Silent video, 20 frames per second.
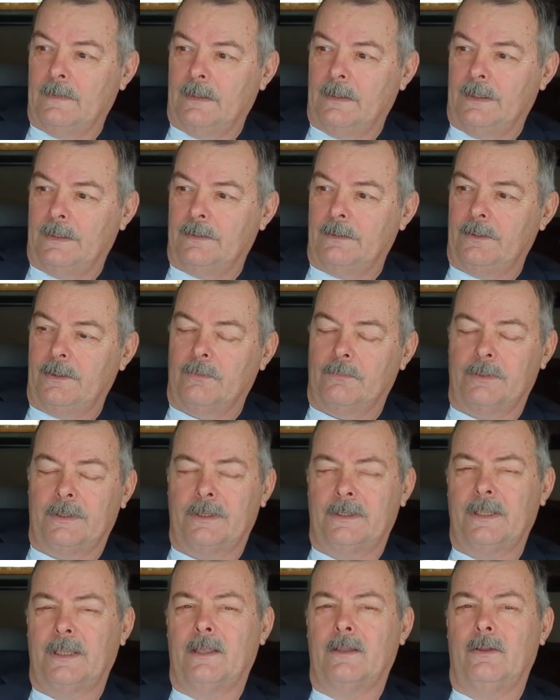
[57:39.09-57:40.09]
And you know,
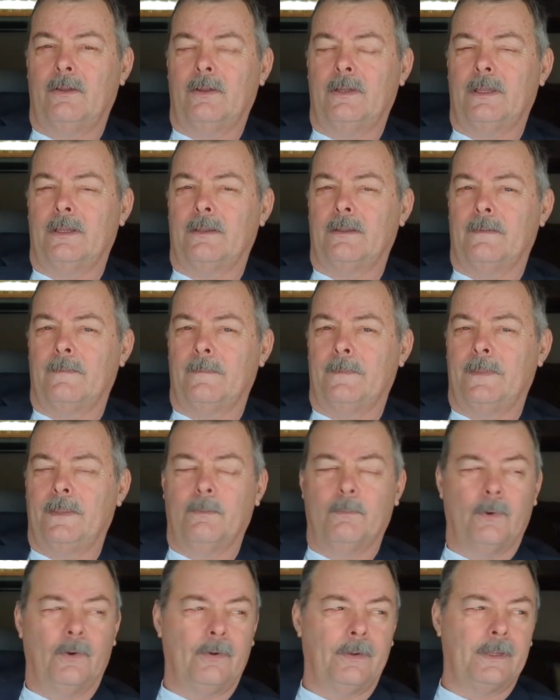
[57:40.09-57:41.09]
you take a look at
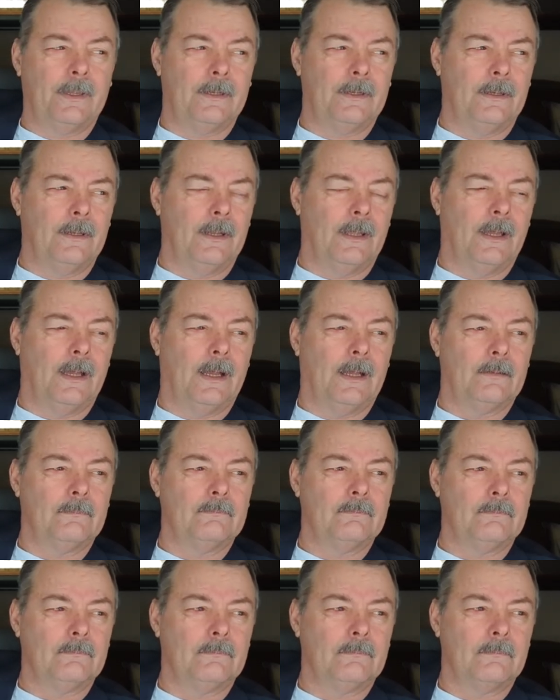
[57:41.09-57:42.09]
the American uh,
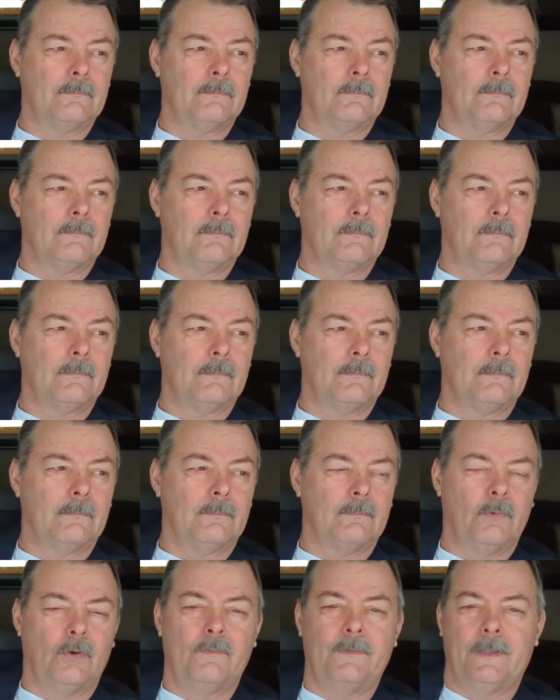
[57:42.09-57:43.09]

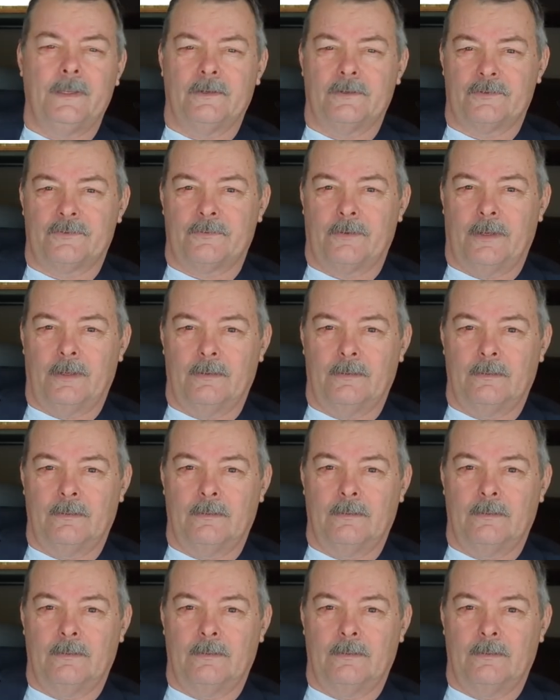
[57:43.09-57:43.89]
movie industry.